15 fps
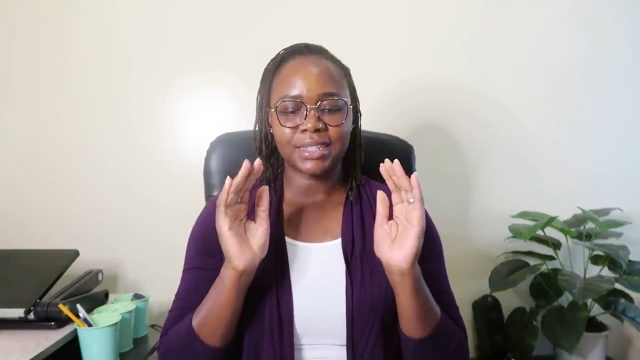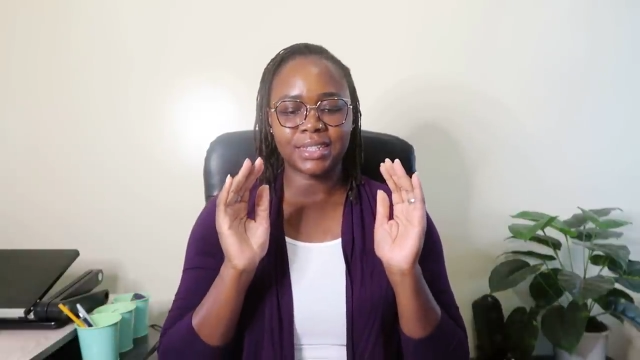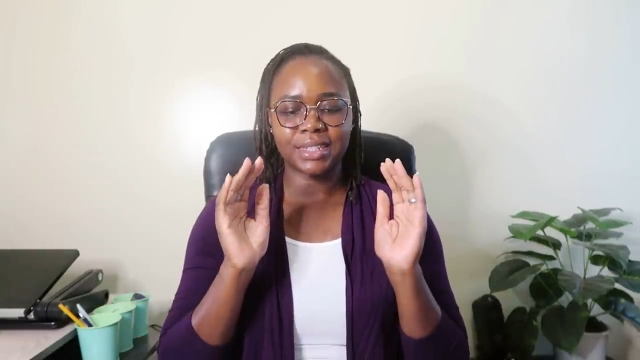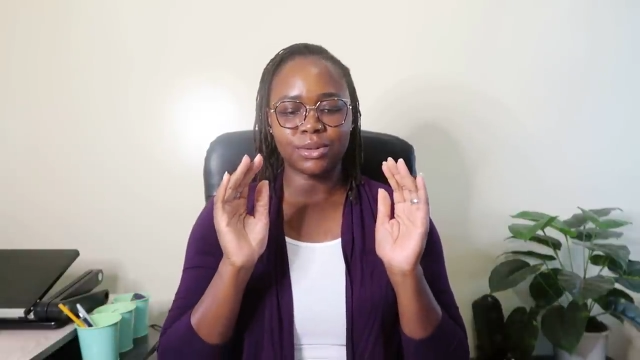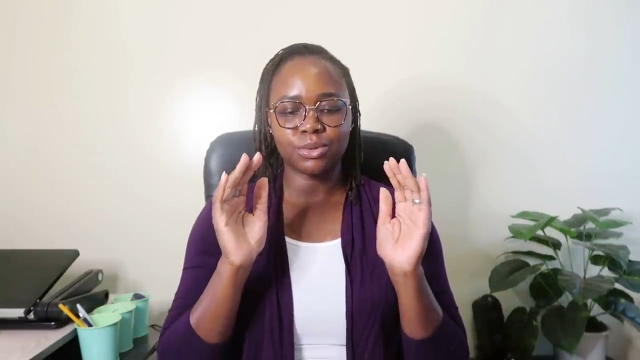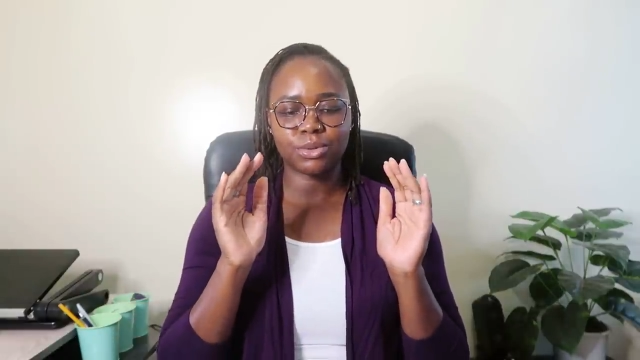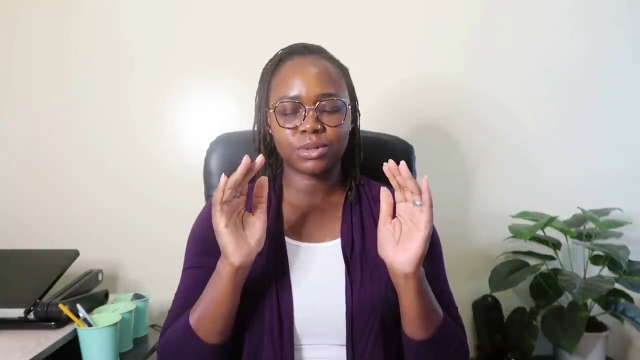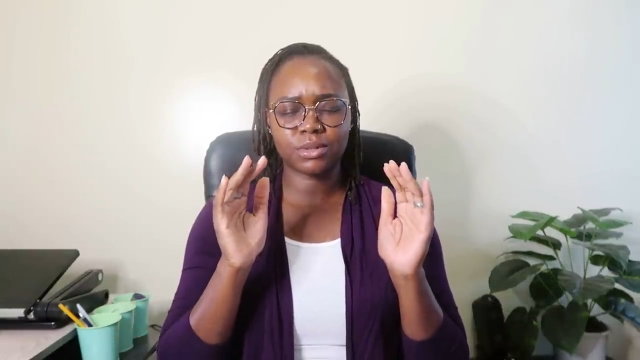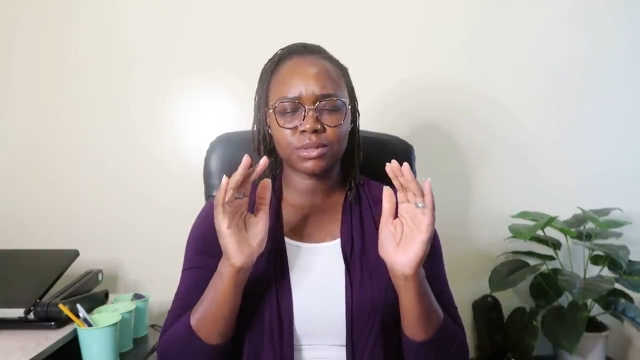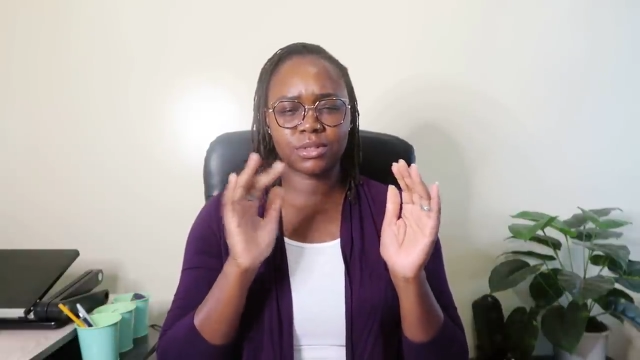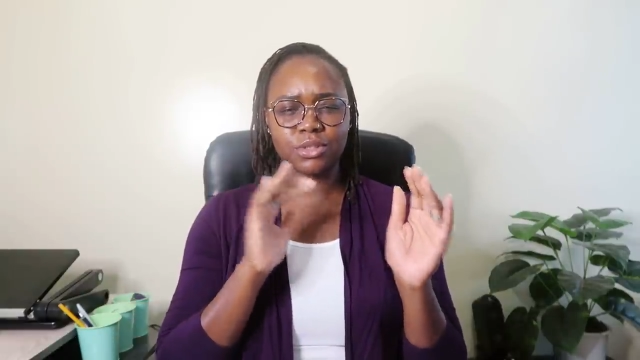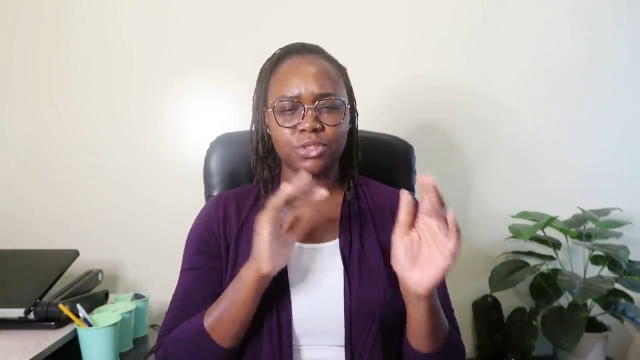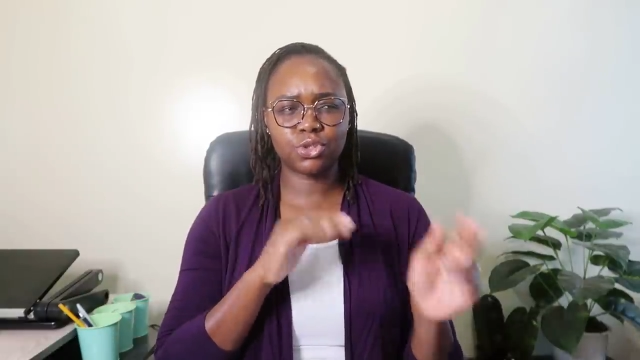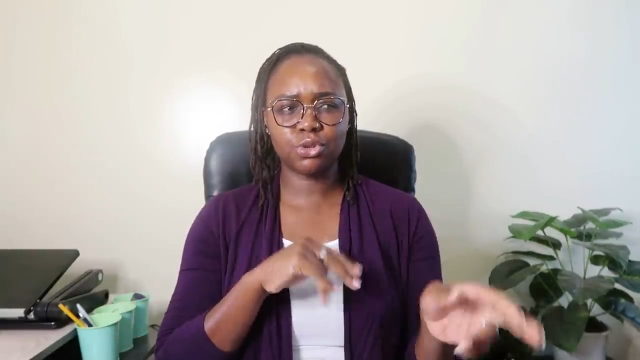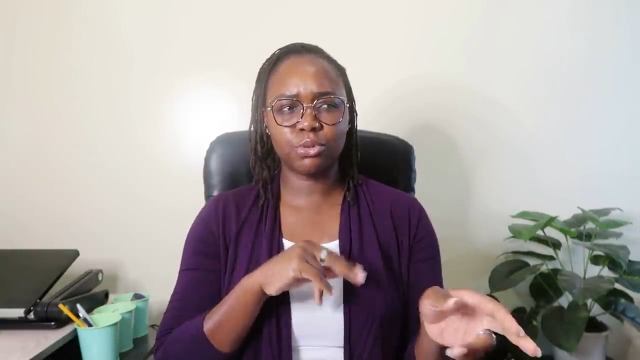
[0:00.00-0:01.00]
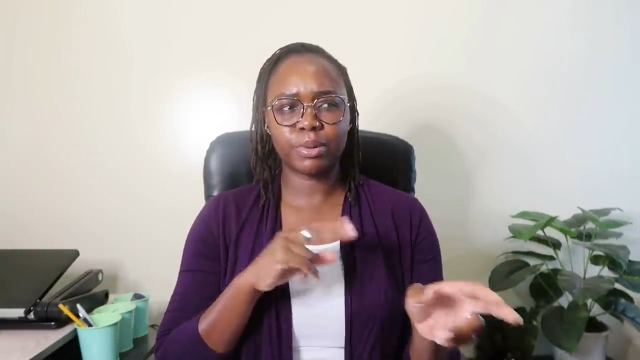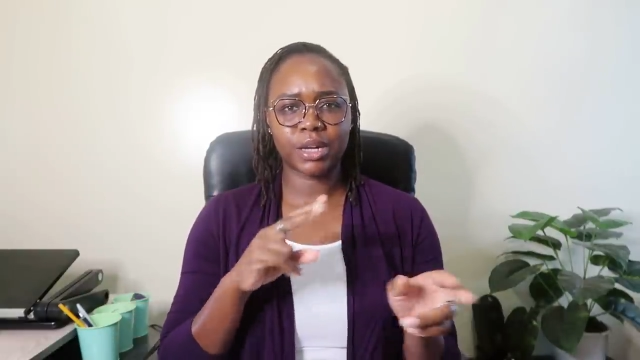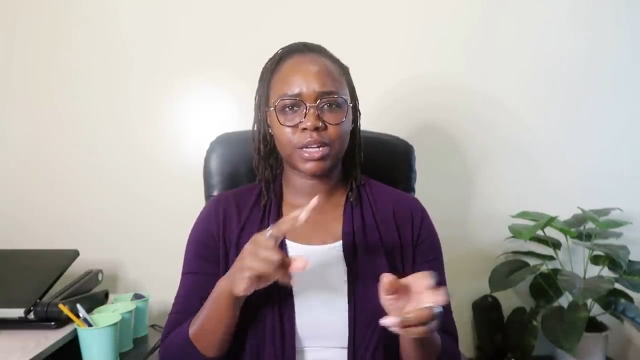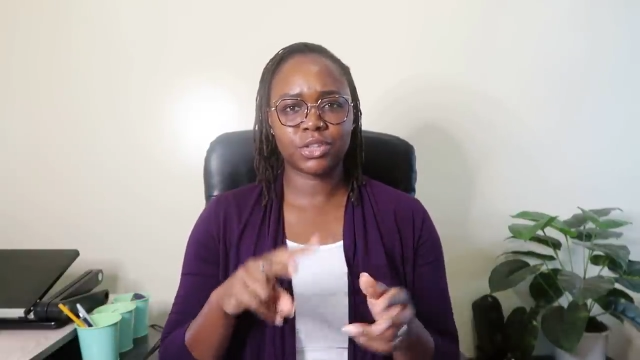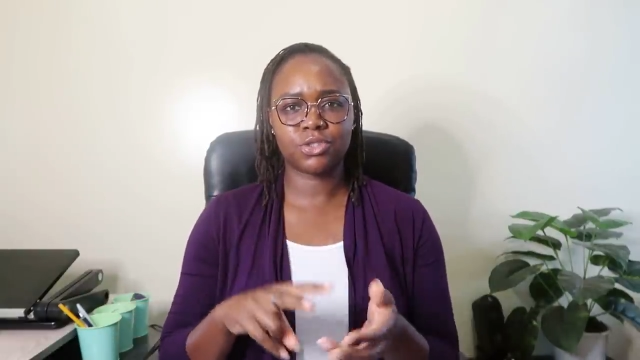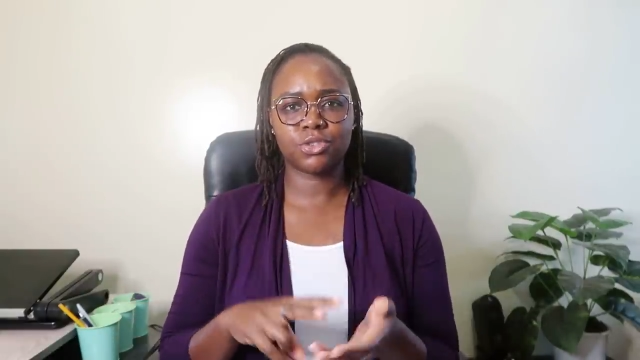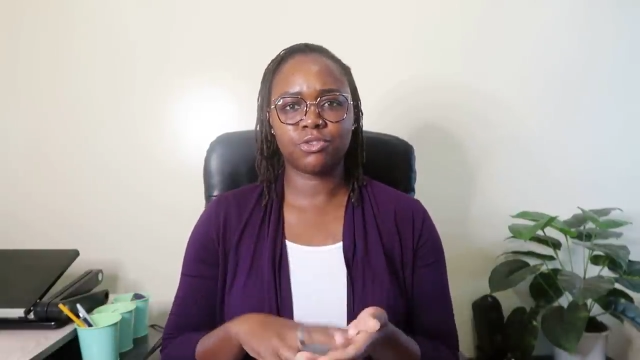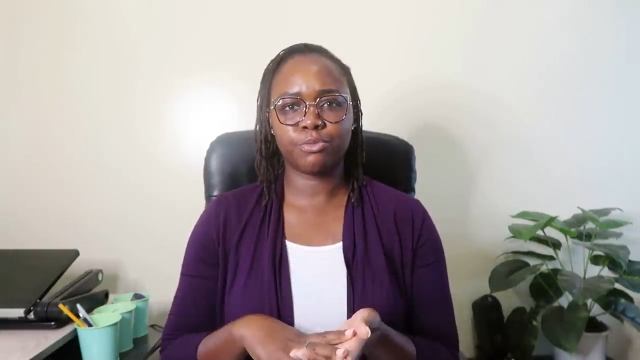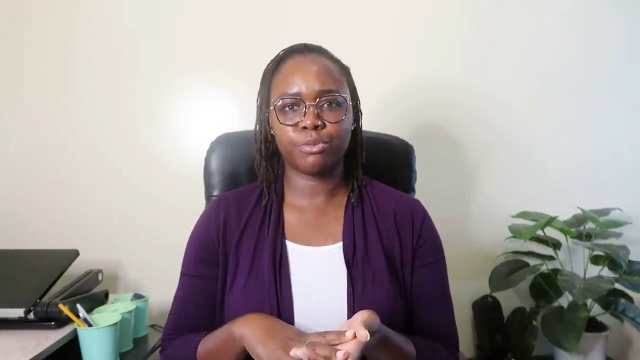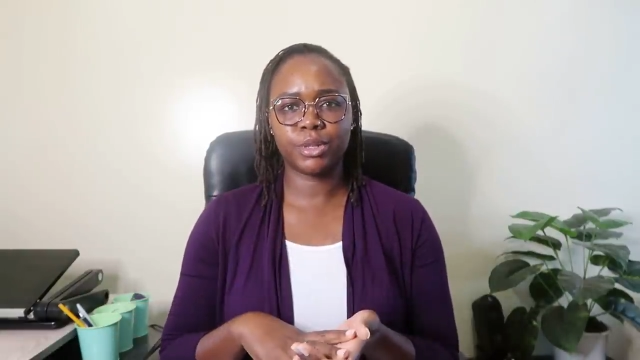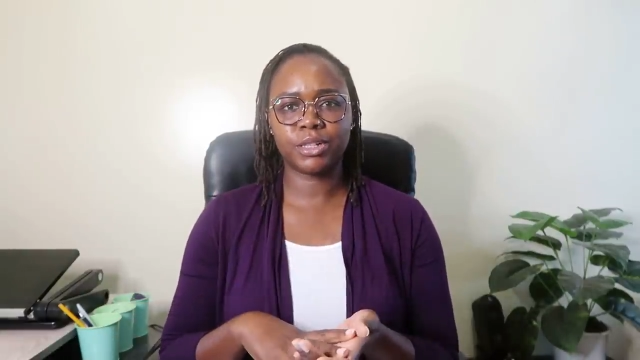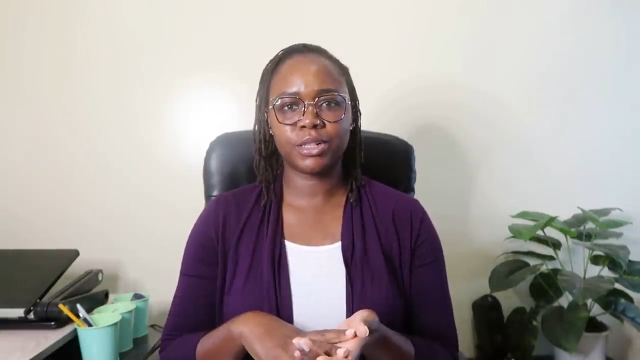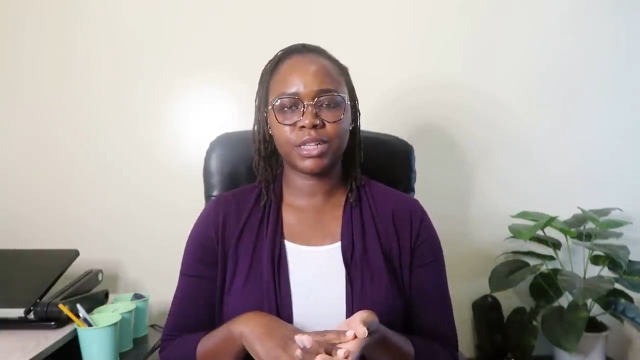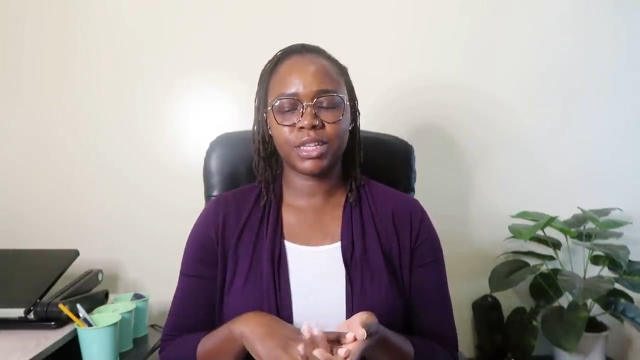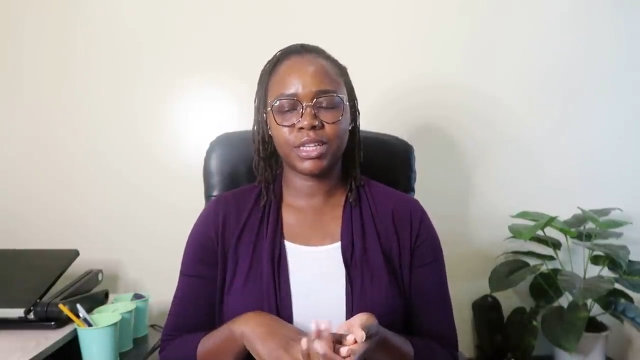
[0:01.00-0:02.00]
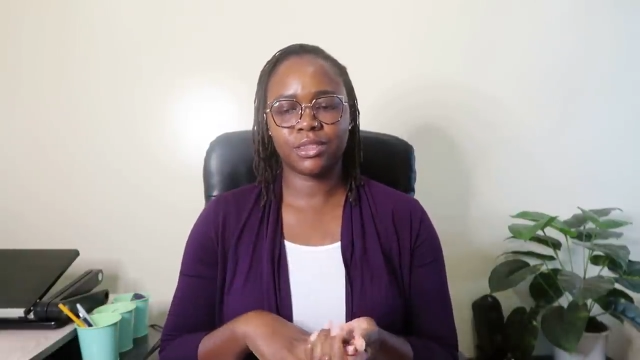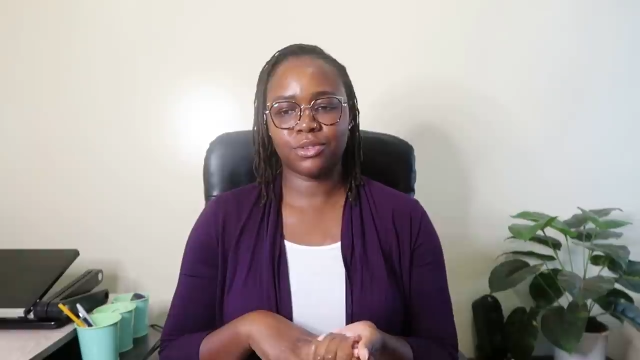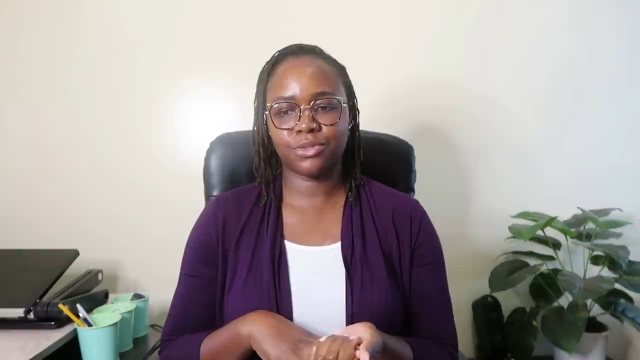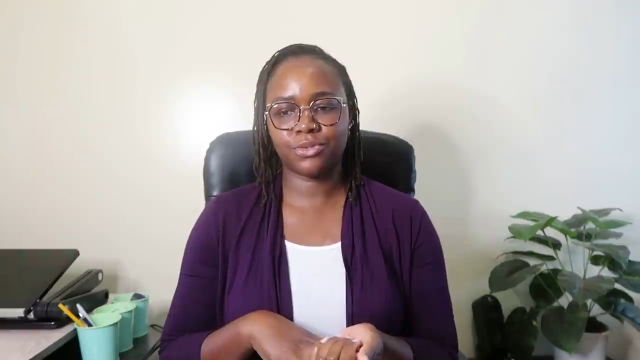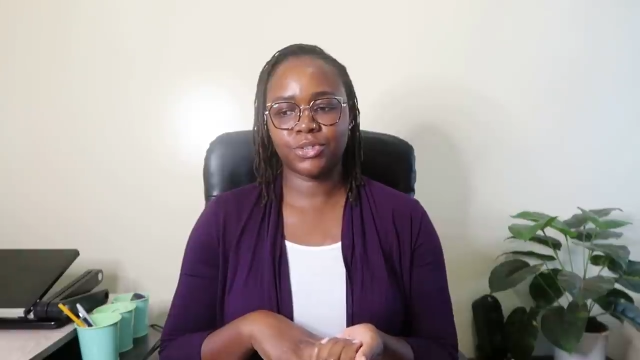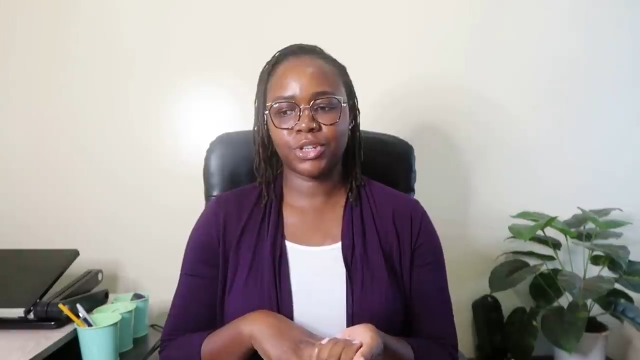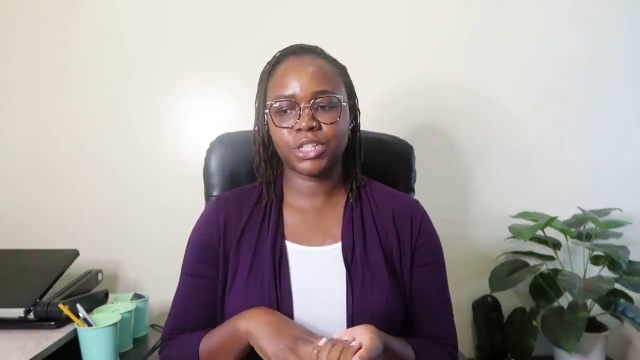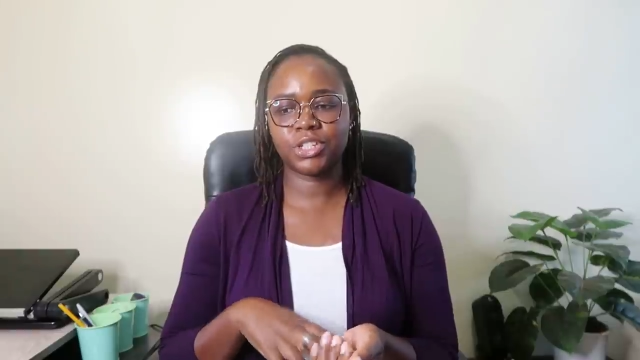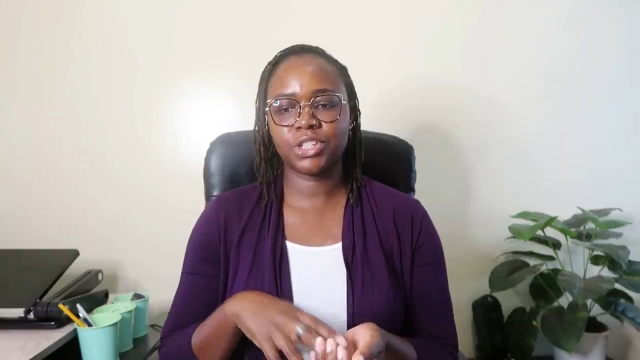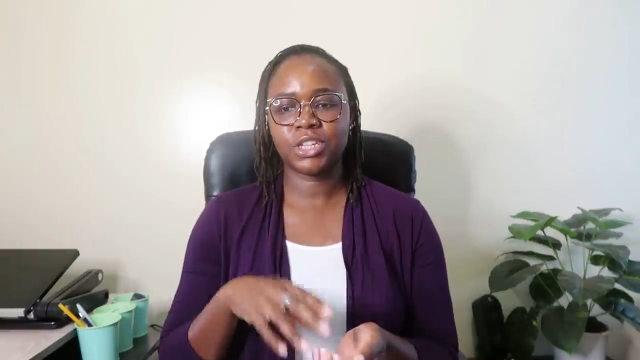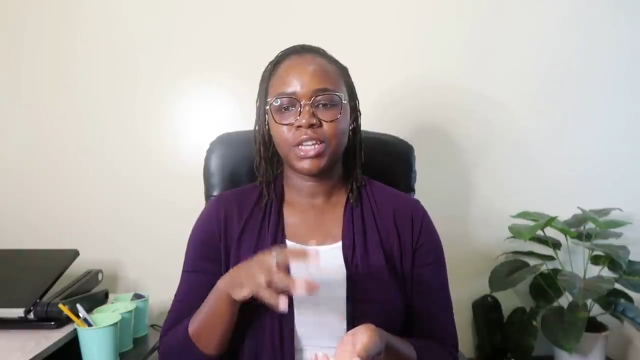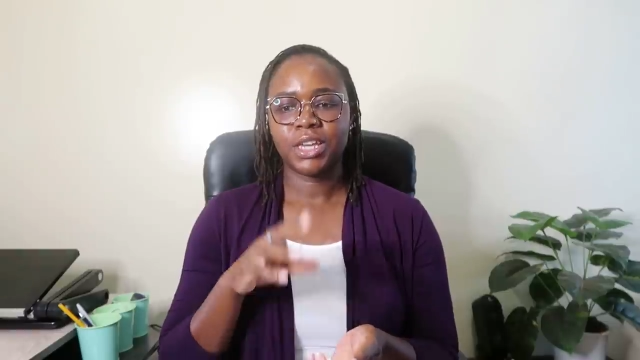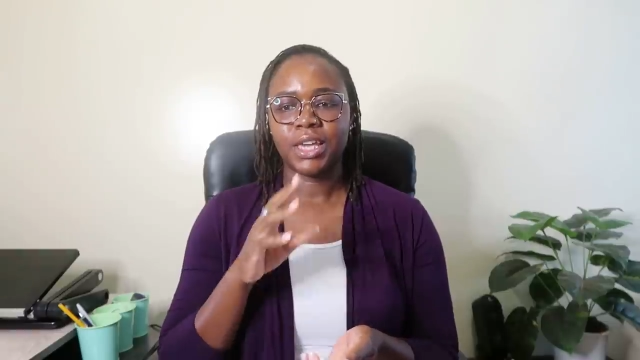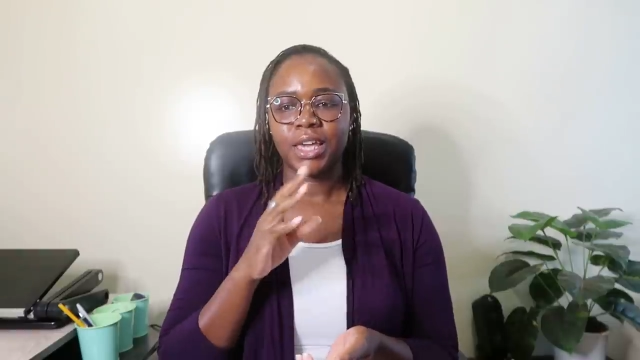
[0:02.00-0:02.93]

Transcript: there was two packets of milk in the fridge